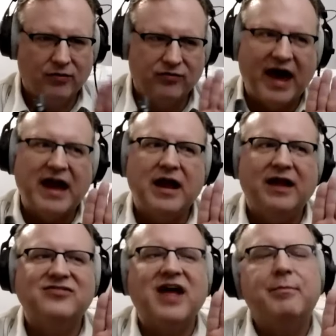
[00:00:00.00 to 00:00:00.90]
Kind of,
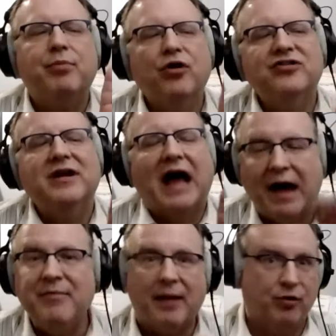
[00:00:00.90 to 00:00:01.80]
it's not pushing.
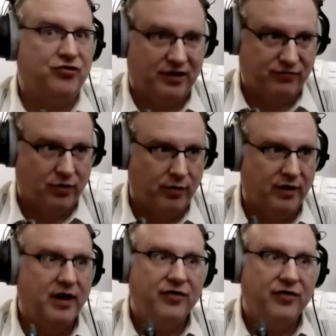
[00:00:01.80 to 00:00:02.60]
I'm not pushing it forward.